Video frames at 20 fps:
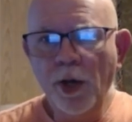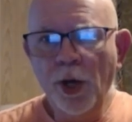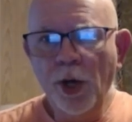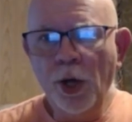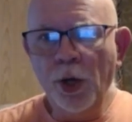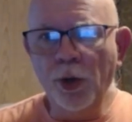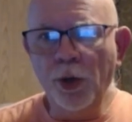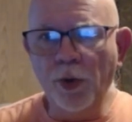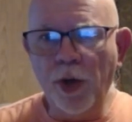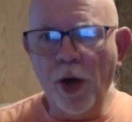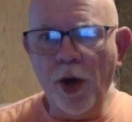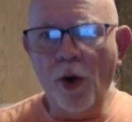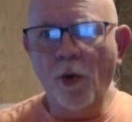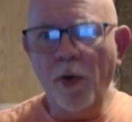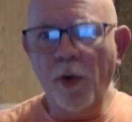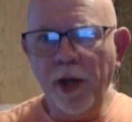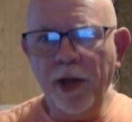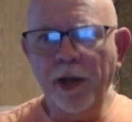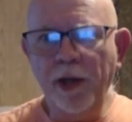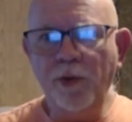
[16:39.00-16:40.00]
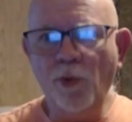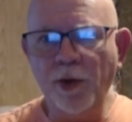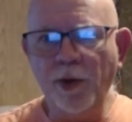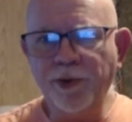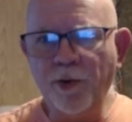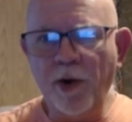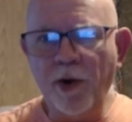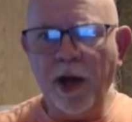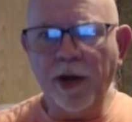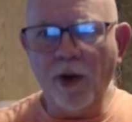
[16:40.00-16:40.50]
who go in with
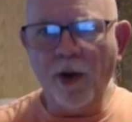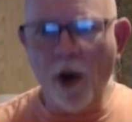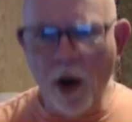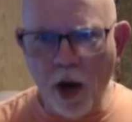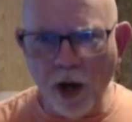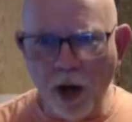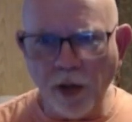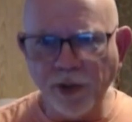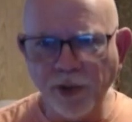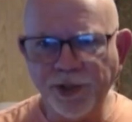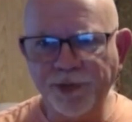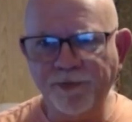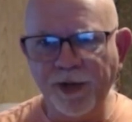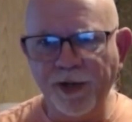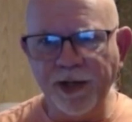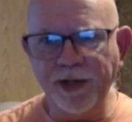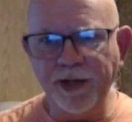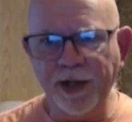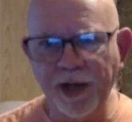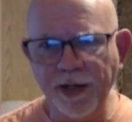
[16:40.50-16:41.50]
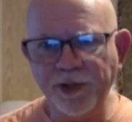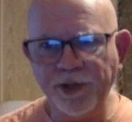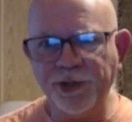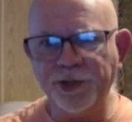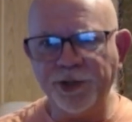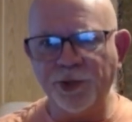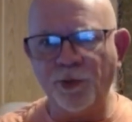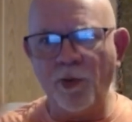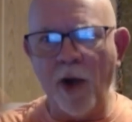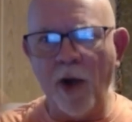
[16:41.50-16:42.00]
great hearts but get
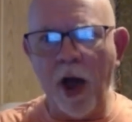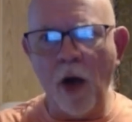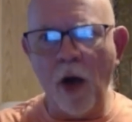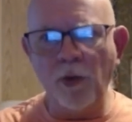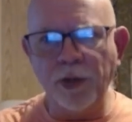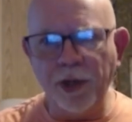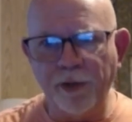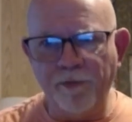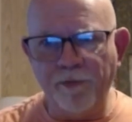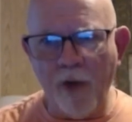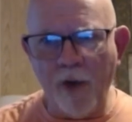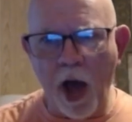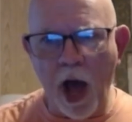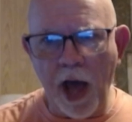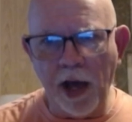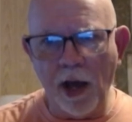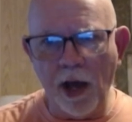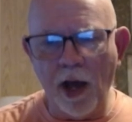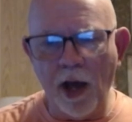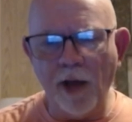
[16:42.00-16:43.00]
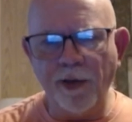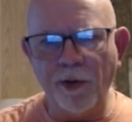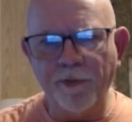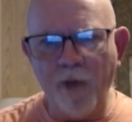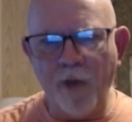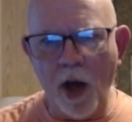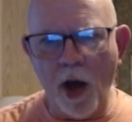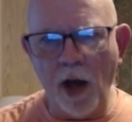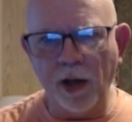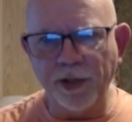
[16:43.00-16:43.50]
surrounded by other
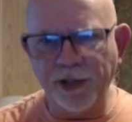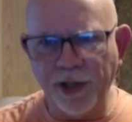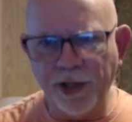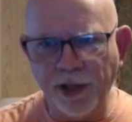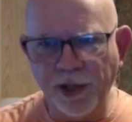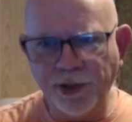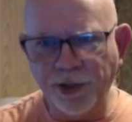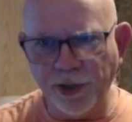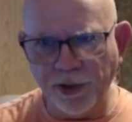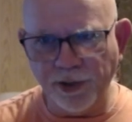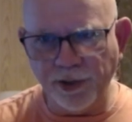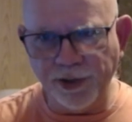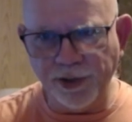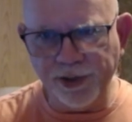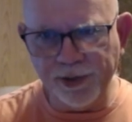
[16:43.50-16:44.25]
politicians